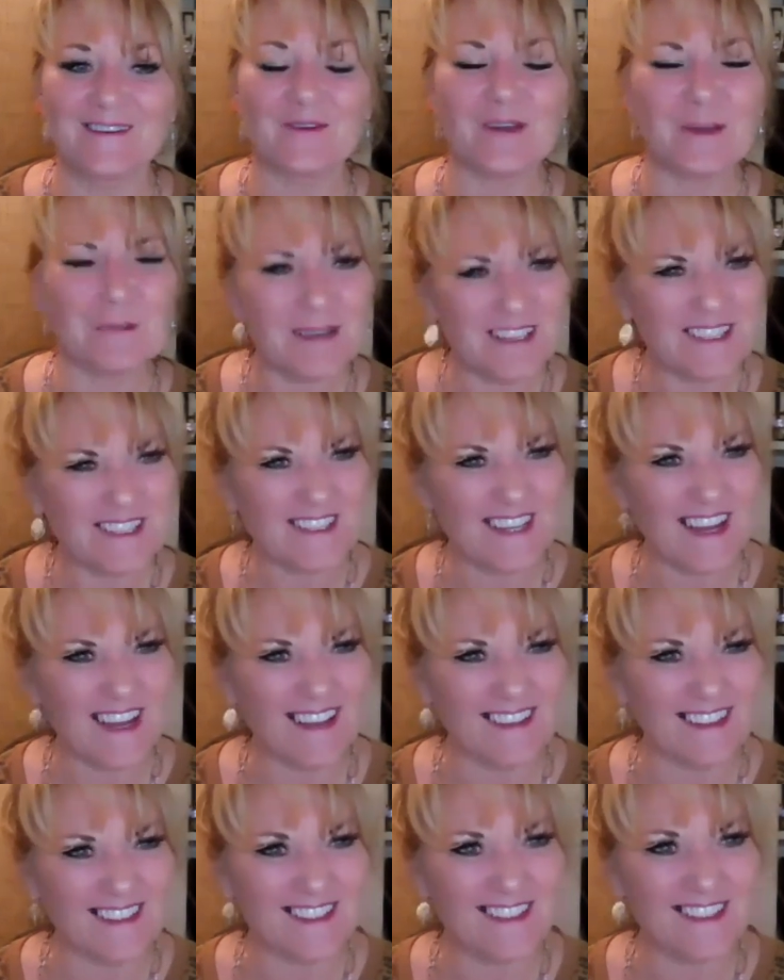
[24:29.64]
What about the
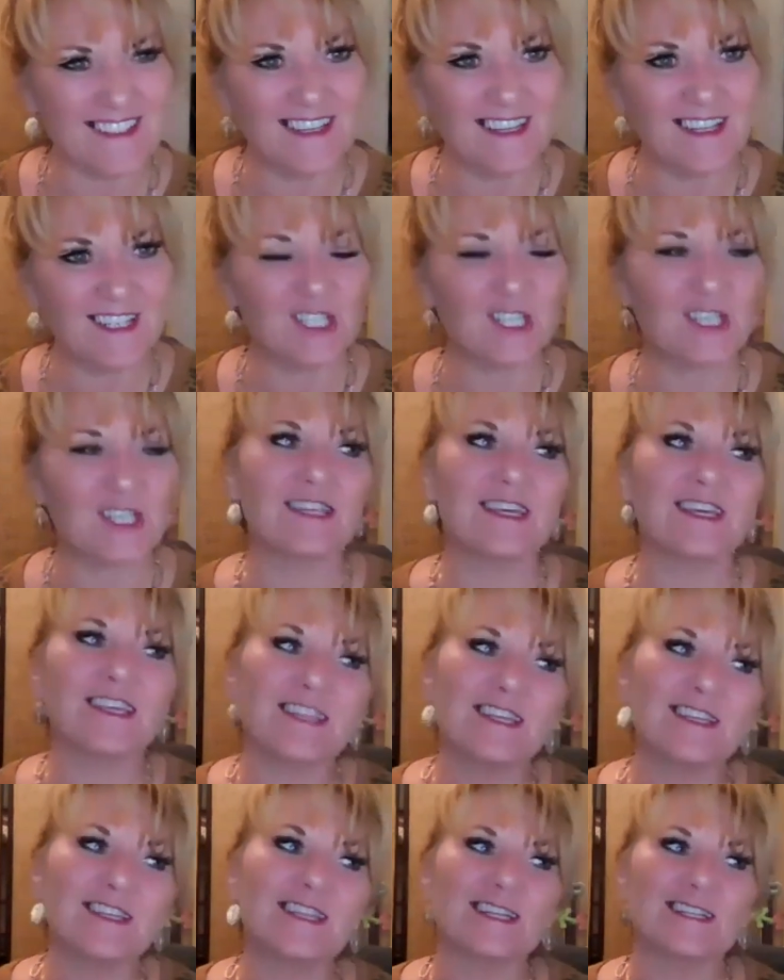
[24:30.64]
stylist? Do you think
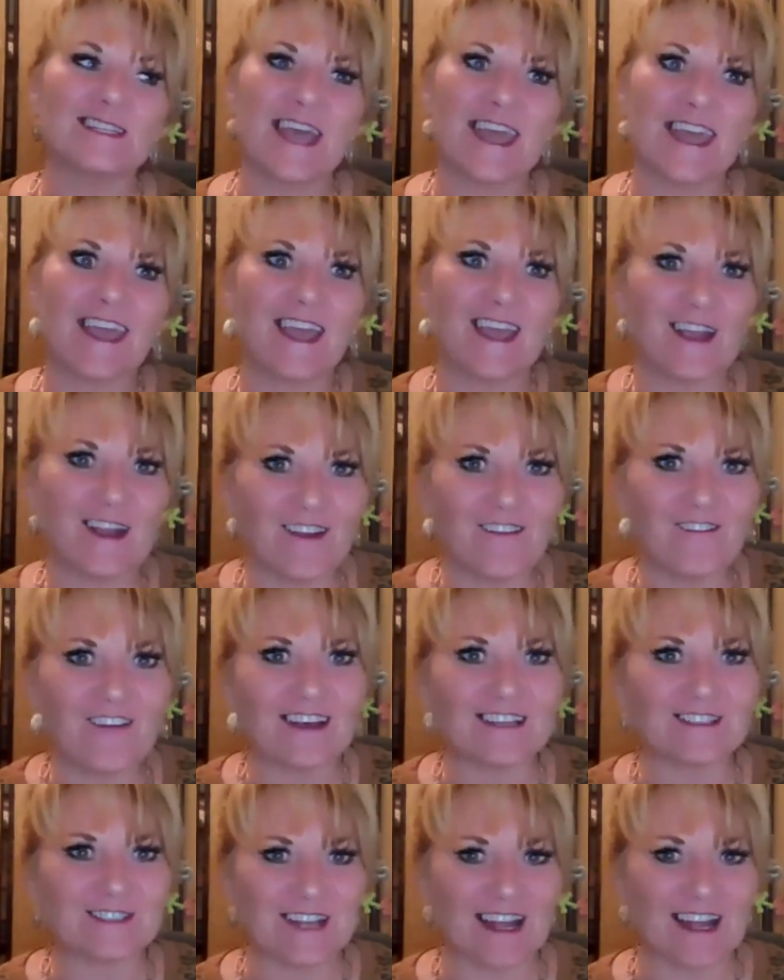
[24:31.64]
that they take care of
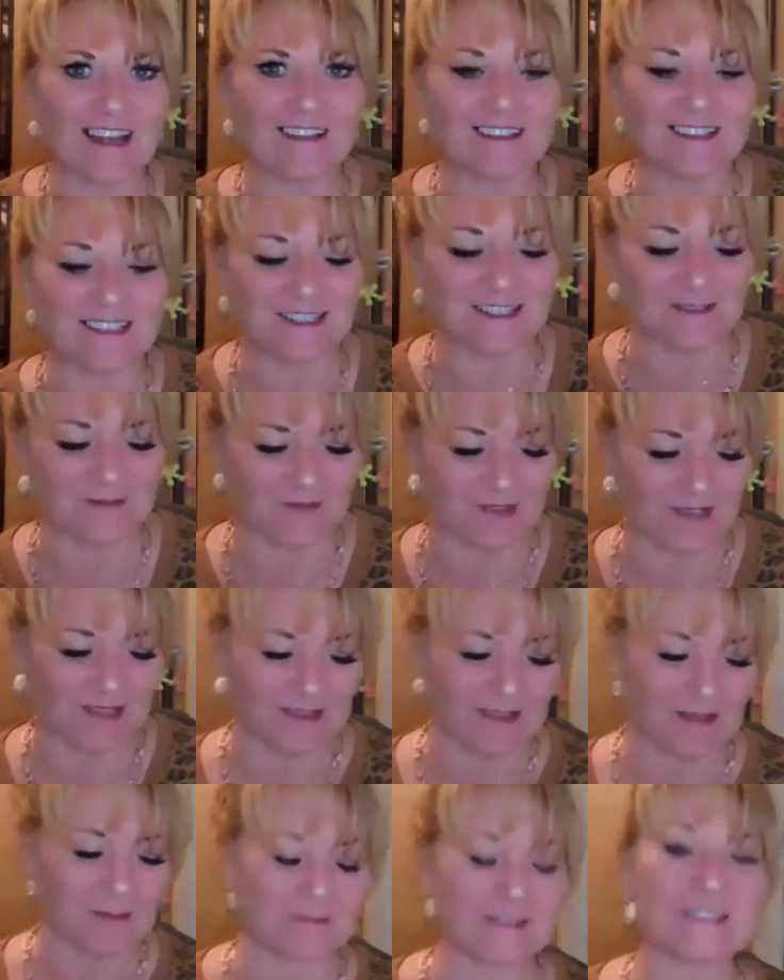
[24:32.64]
a stylist?
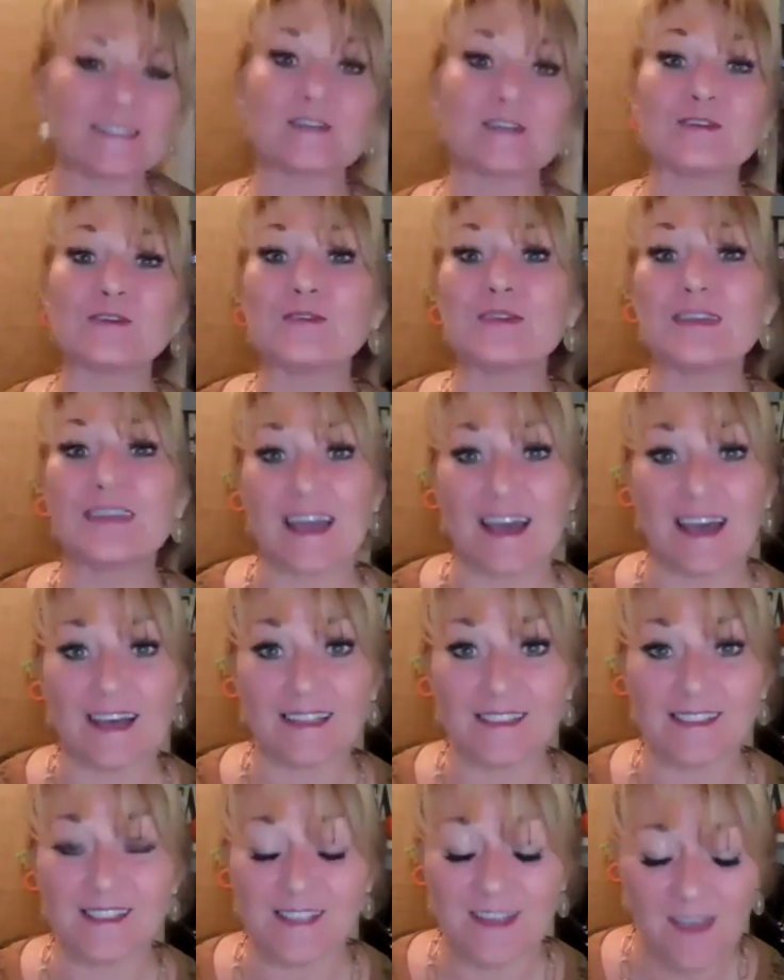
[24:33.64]
Let me tell you,
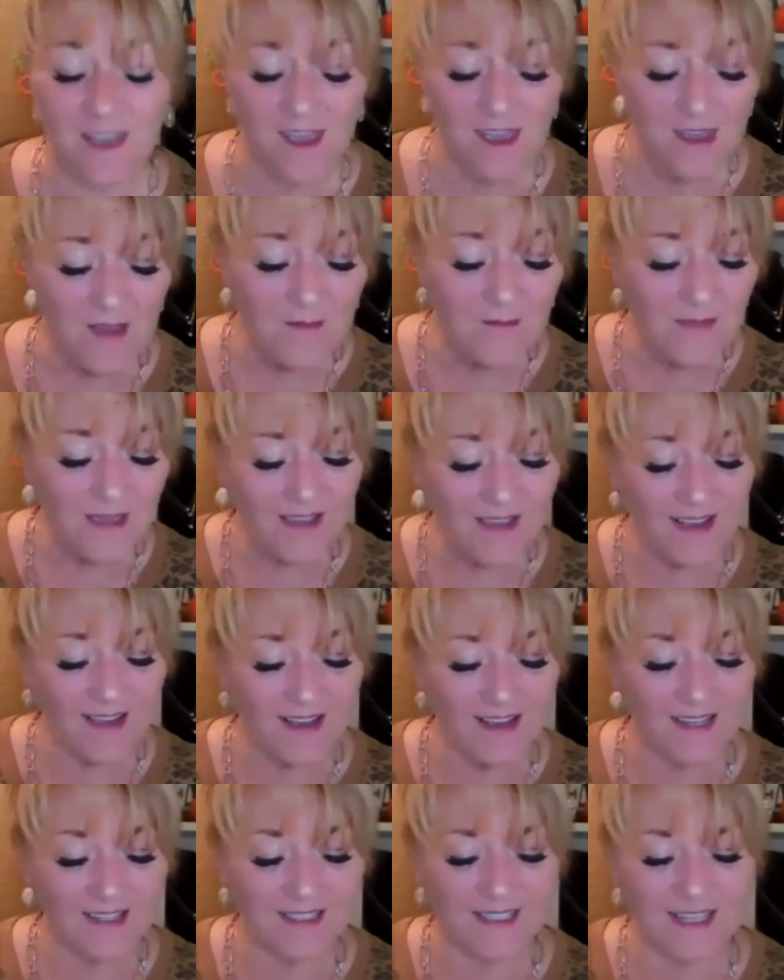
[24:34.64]
yes,
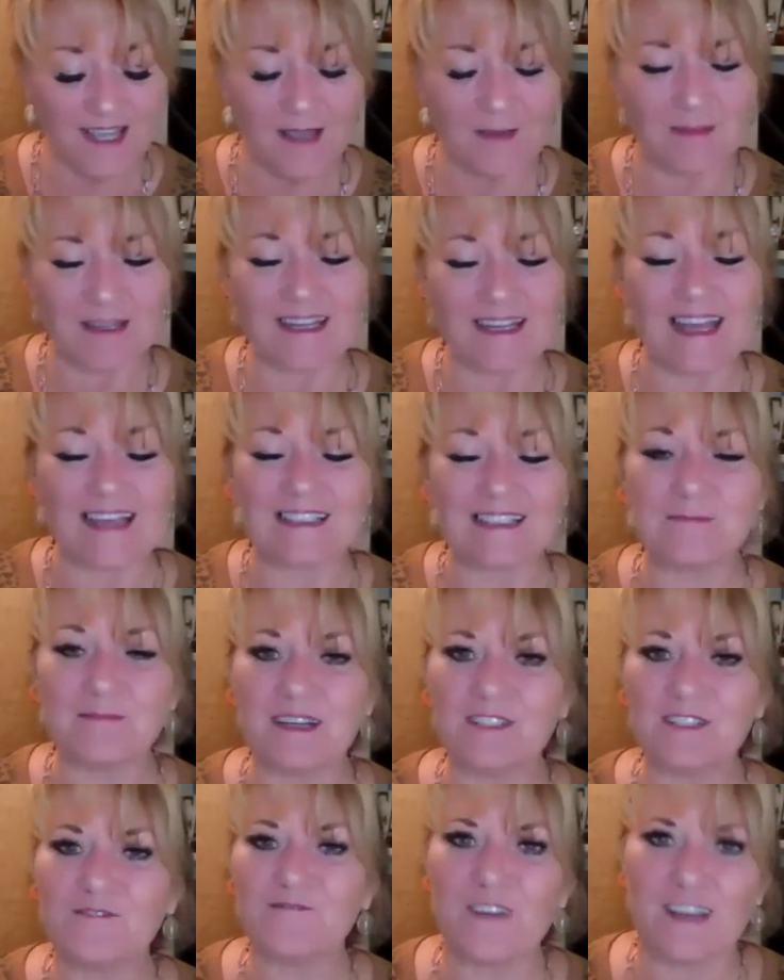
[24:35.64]
because I mean, as
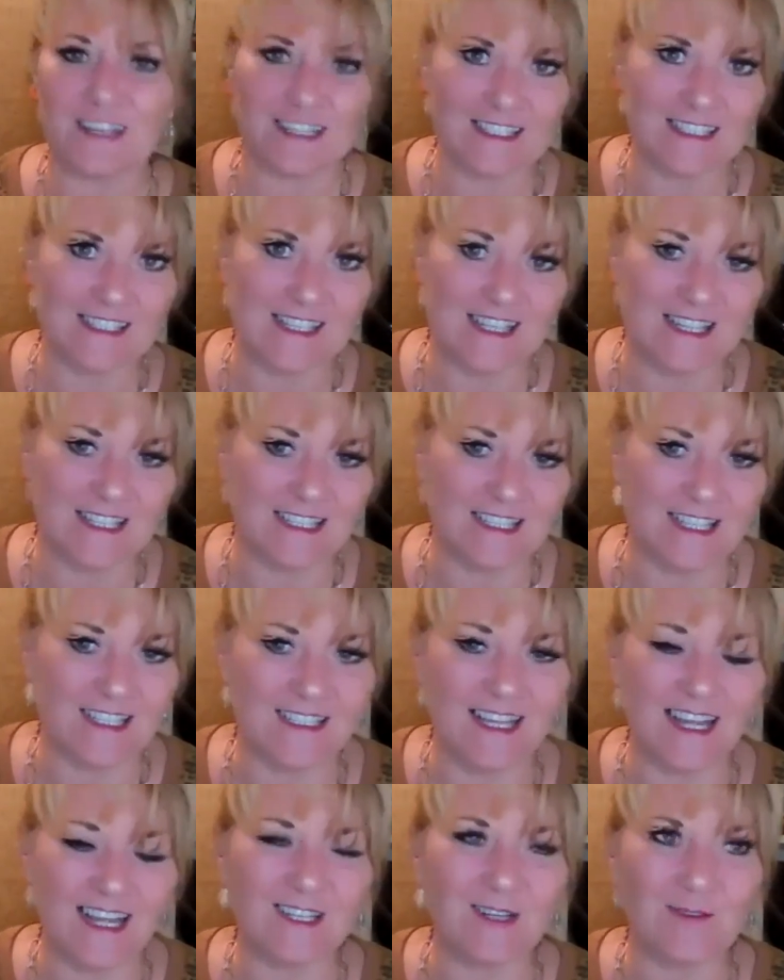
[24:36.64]
much fun as this
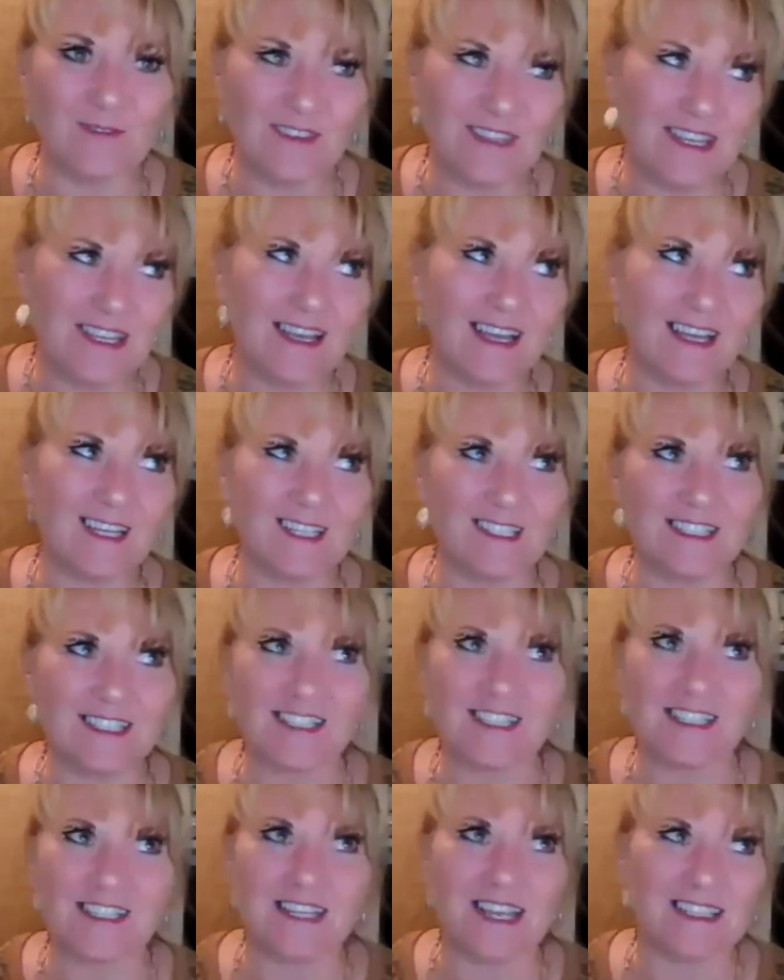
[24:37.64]
is, I don't think I could
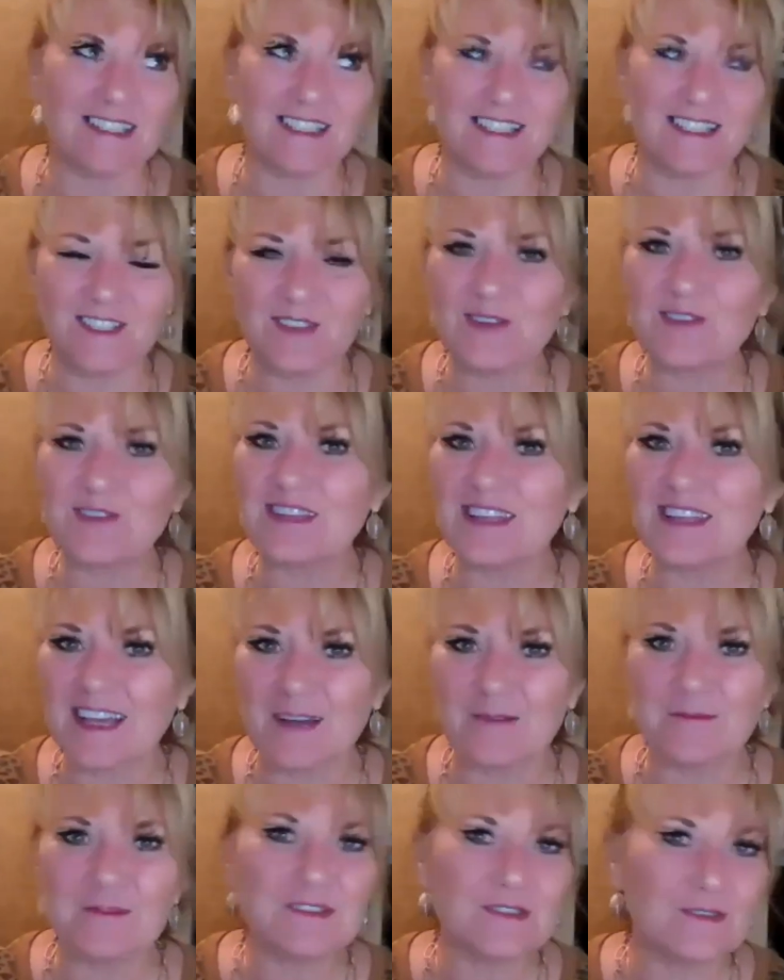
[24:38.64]
I still don't think
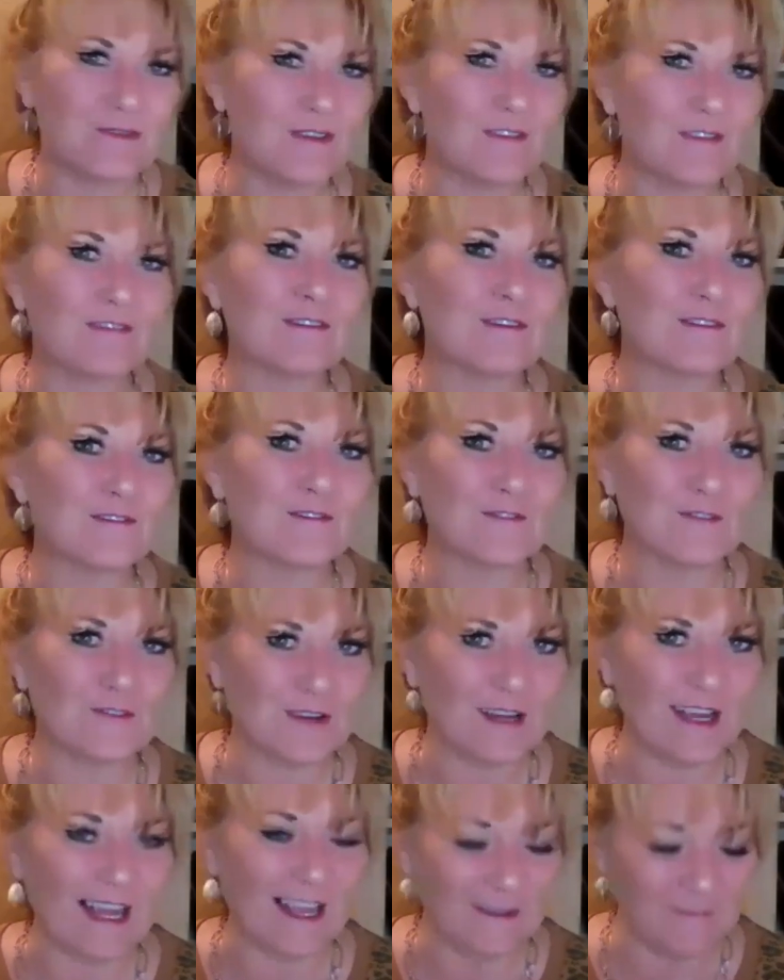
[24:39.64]
I would do it for
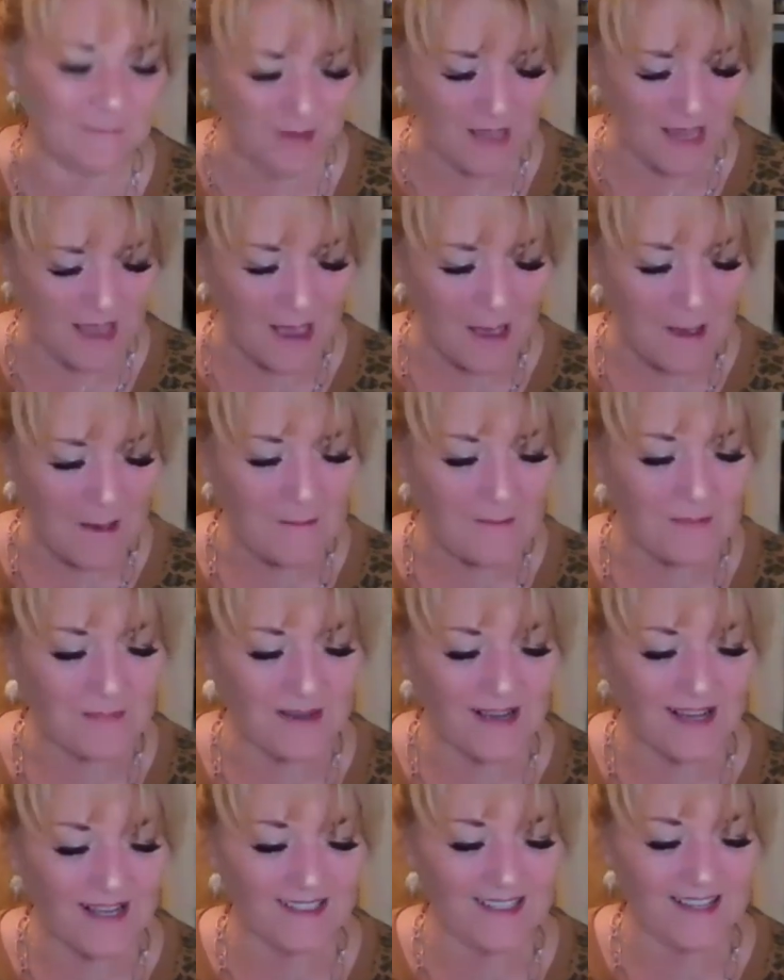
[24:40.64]
free,
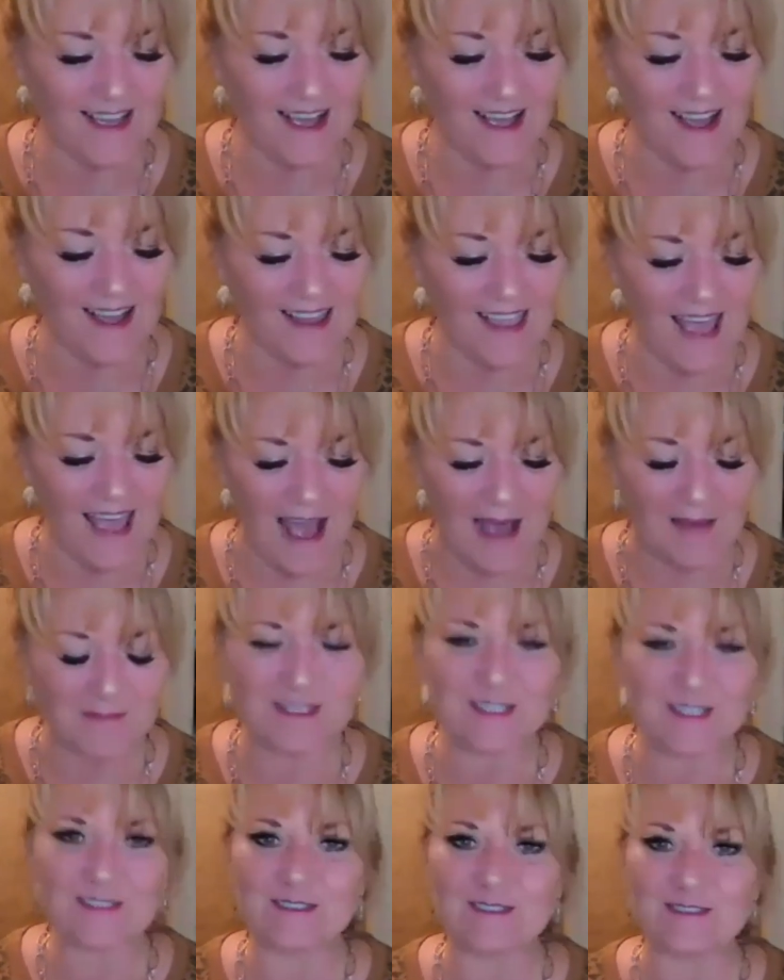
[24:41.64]
but I
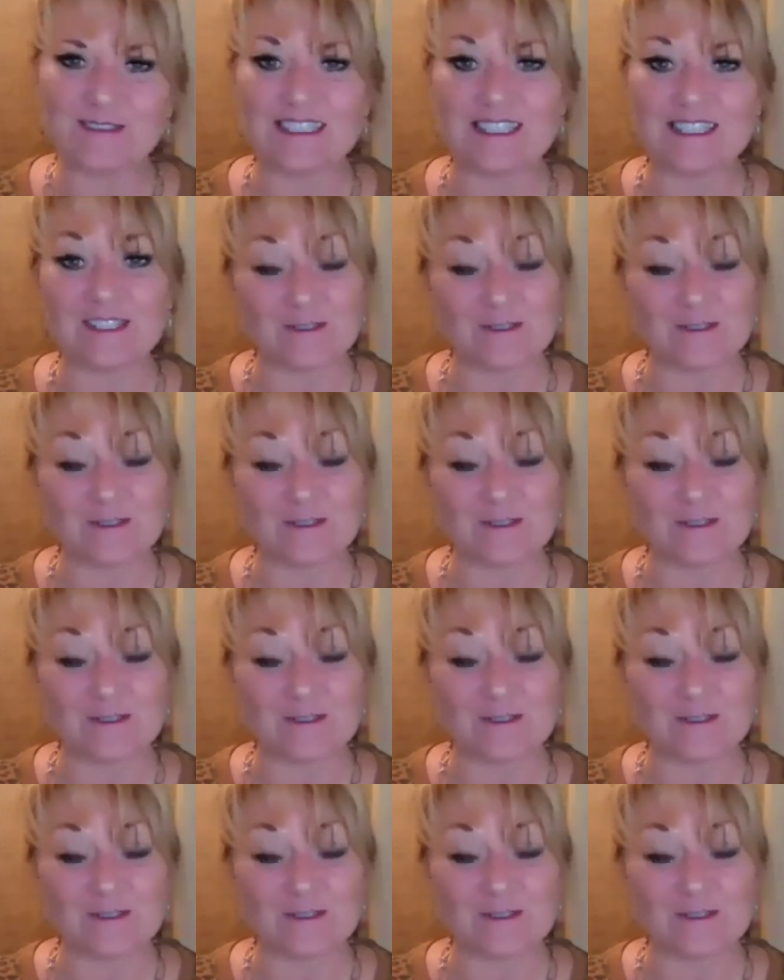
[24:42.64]
absolutely